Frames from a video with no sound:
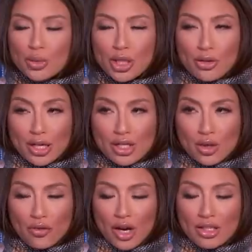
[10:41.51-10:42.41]
doing great
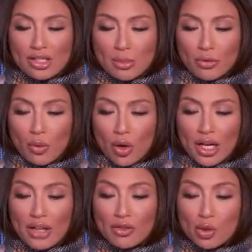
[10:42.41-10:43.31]
so far. Here's number
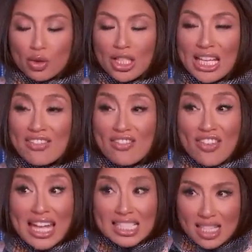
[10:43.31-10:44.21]
four. If you could
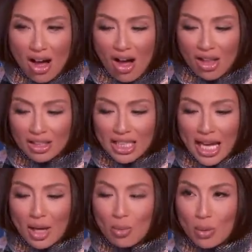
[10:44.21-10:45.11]
invent a
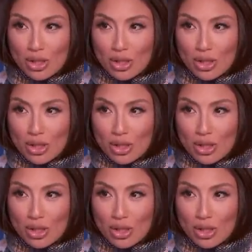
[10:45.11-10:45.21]
holiday,